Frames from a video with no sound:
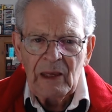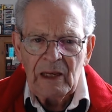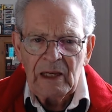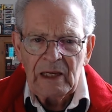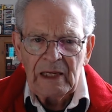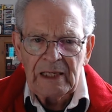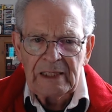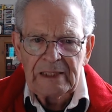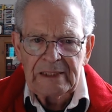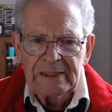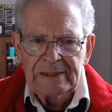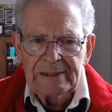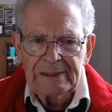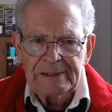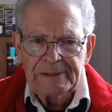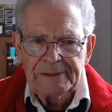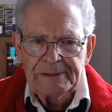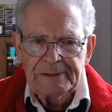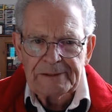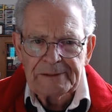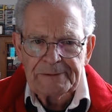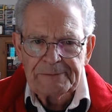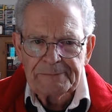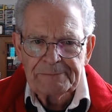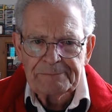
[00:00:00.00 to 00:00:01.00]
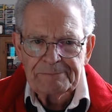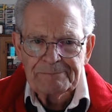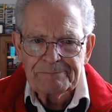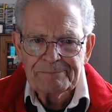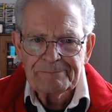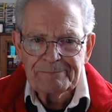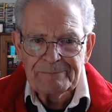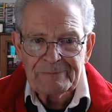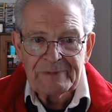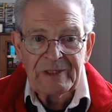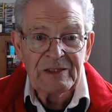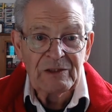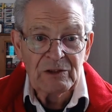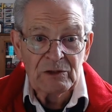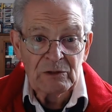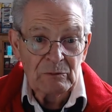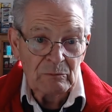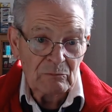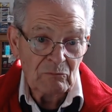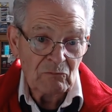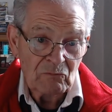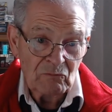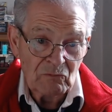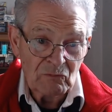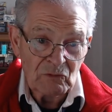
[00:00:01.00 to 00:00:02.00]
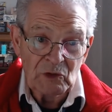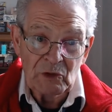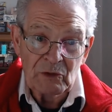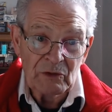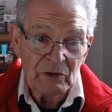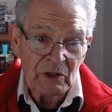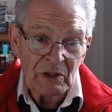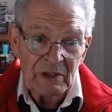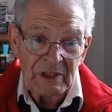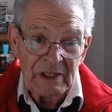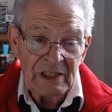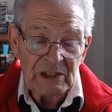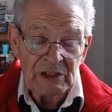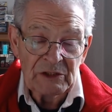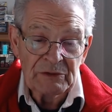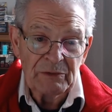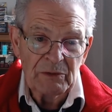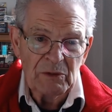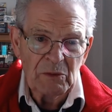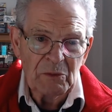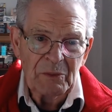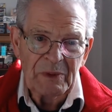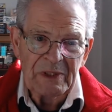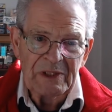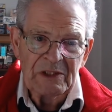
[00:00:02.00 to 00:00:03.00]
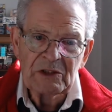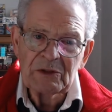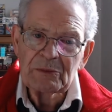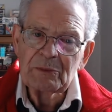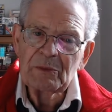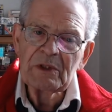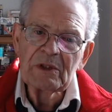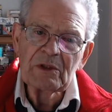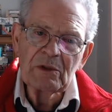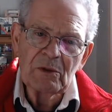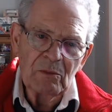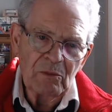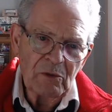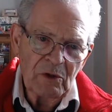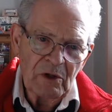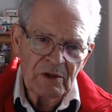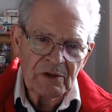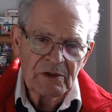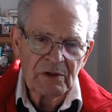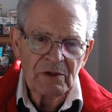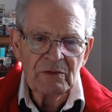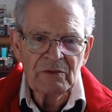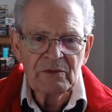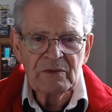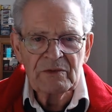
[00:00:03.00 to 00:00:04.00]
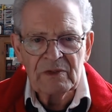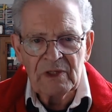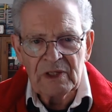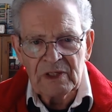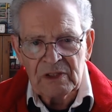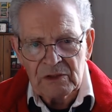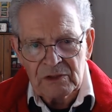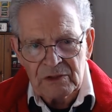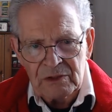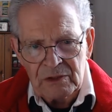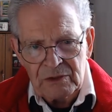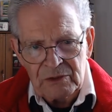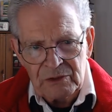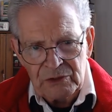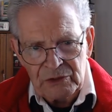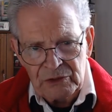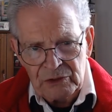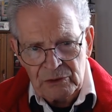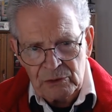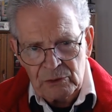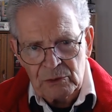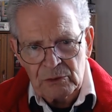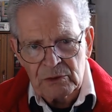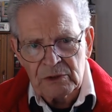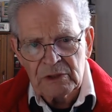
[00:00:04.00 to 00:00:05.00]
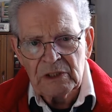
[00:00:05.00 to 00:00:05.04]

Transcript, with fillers: And um, then during the next few weeks, we can work on things that suit